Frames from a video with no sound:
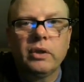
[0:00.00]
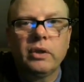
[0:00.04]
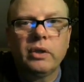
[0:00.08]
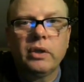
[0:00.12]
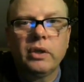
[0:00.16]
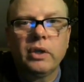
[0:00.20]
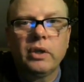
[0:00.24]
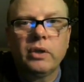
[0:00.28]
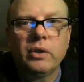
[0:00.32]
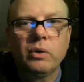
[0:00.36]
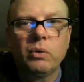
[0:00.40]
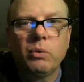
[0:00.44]

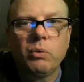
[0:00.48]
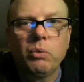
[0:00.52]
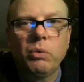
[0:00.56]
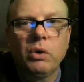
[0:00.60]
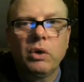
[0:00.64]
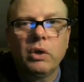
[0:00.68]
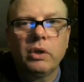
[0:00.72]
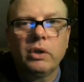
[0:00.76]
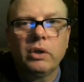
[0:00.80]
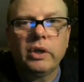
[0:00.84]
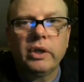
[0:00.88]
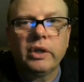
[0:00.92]
That's a
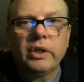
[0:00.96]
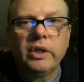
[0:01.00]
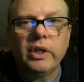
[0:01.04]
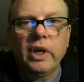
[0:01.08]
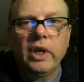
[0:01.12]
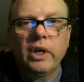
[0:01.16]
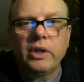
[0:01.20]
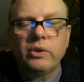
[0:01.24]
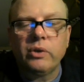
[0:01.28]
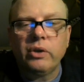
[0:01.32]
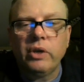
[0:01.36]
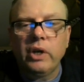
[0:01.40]
1 like
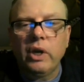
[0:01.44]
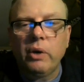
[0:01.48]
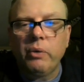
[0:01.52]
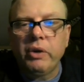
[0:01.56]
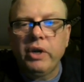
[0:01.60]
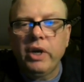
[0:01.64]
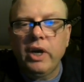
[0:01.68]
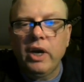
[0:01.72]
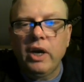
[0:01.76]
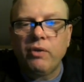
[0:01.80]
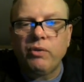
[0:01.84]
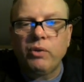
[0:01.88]
that. So now we
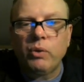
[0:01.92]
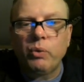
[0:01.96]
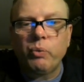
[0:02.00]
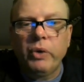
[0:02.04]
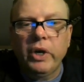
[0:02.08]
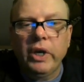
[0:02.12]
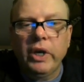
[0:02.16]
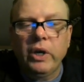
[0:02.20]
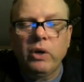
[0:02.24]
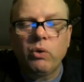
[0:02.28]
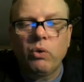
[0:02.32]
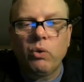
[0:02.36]
have the
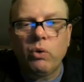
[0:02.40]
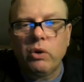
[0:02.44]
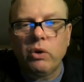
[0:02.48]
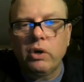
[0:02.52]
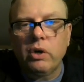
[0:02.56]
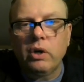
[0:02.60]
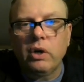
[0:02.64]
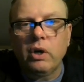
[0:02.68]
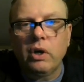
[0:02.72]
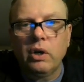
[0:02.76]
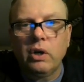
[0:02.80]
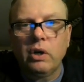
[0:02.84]
rate
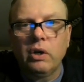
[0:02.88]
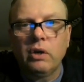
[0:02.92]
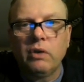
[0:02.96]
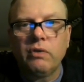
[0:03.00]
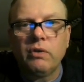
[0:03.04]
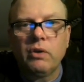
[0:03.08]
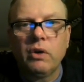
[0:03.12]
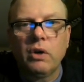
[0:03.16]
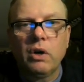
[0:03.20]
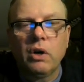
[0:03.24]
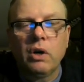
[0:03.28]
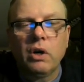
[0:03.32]
order of
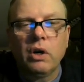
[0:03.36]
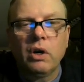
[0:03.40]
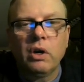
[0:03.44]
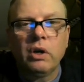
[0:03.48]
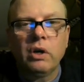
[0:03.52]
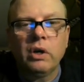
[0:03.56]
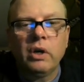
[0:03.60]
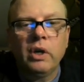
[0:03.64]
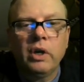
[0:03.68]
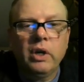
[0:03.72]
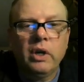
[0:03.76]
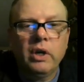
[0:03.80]
our
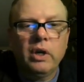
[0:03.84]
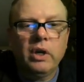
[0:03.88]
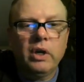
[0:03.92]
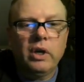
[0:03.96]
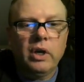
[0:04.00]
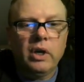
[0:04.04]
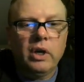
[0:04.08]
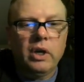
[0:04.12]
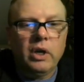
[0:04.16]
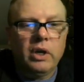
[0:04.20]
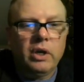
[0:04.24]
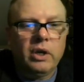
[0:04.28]

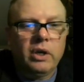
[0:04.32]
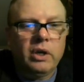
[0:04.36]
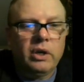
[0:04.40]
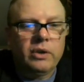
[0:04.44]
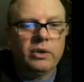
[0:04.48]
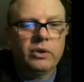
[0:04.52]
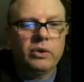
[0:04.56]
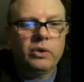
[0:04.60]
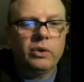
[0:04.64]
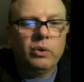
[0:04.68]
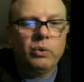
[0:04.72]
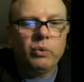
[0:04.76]

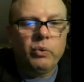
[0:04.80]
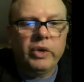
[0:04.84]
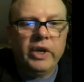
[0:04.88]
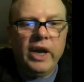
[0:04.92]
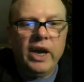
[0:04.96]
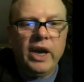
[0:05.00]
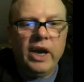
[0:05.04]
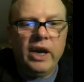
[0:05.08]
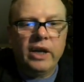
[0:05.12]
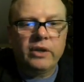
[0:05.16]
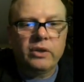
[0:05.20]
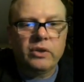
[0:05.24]
two
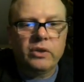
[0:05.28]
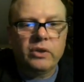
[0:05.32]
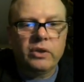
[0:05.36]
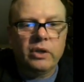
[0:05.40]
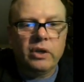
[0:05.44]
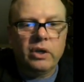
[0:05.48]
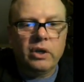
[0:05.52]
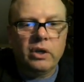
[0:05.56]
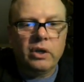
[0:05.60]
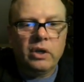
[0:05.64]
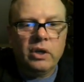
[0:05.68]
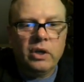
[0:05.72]
reactants
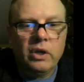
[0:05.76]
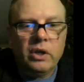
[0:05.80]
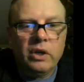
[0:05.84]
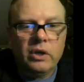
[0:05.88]
here.